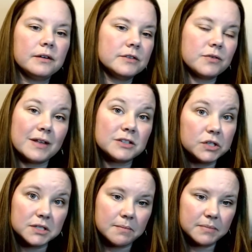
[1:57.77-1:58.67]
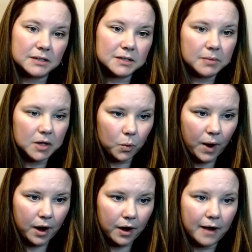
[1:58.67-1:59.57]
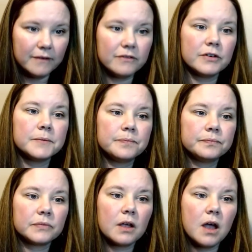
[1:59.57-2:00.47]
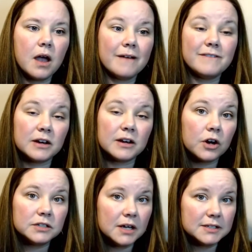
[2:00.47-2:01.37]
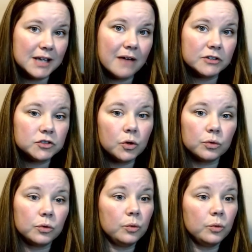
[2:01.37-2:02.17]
So that's just something to be aware of. Vanguard does have a total